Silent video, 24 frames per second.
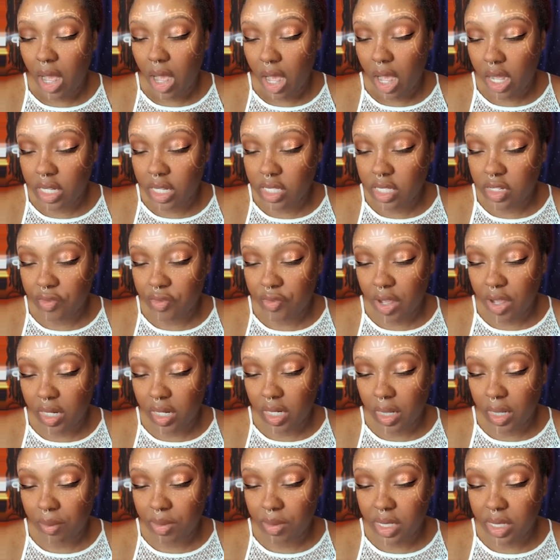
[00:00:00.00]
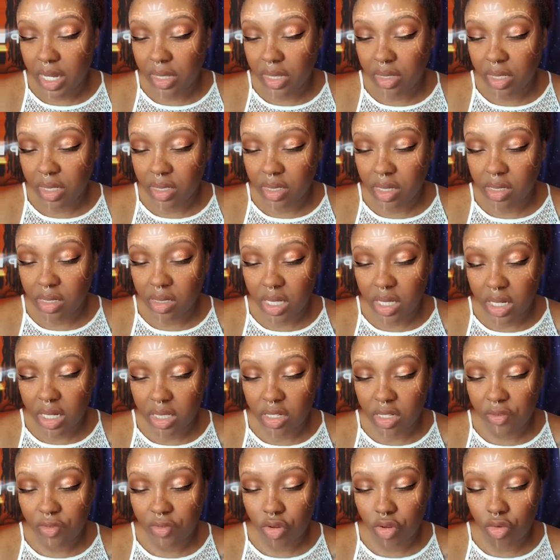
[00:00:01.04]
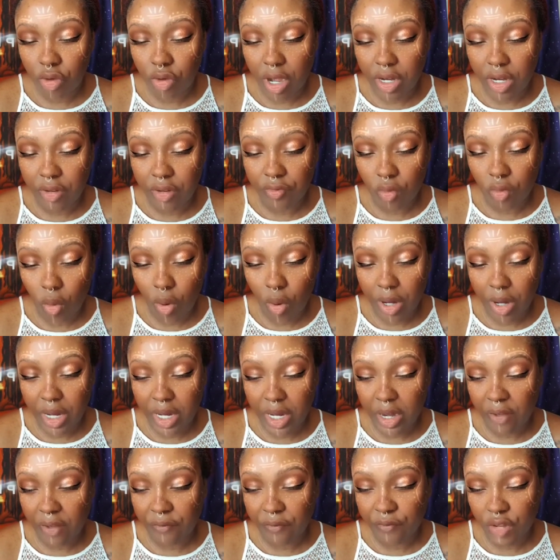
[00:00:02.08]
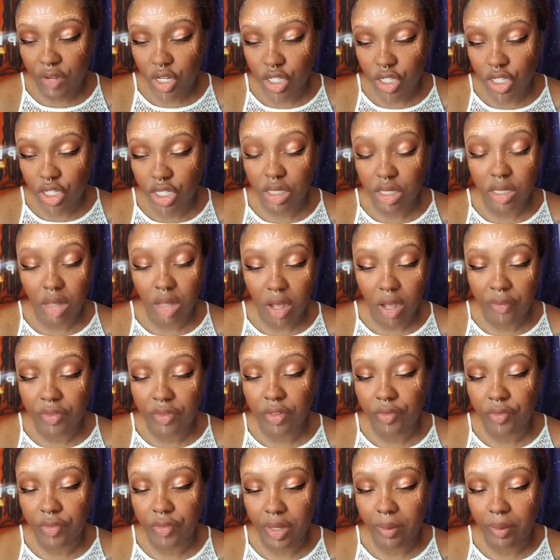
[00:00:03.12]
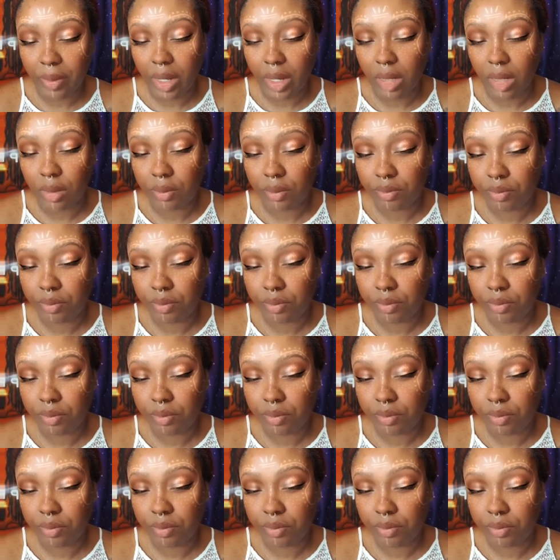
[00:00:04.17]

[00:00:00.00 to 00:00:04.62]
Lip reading: undeveloped in the distinctive creative organ and functions of the female.